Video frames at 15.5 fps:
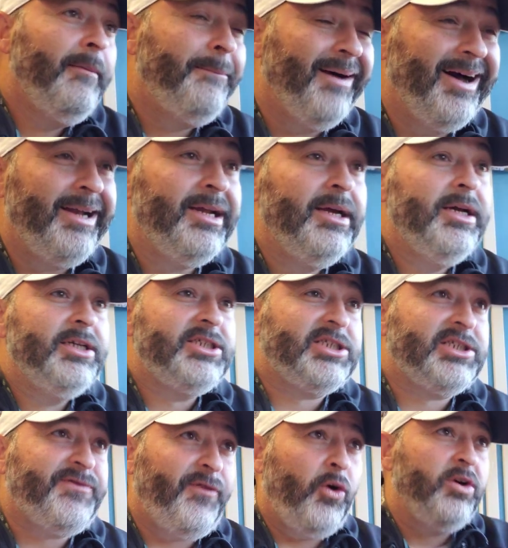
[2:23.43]
But
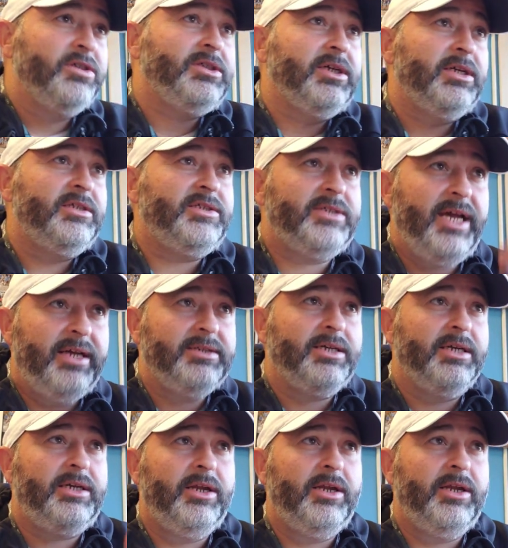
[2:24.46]
Sforza, sounds like,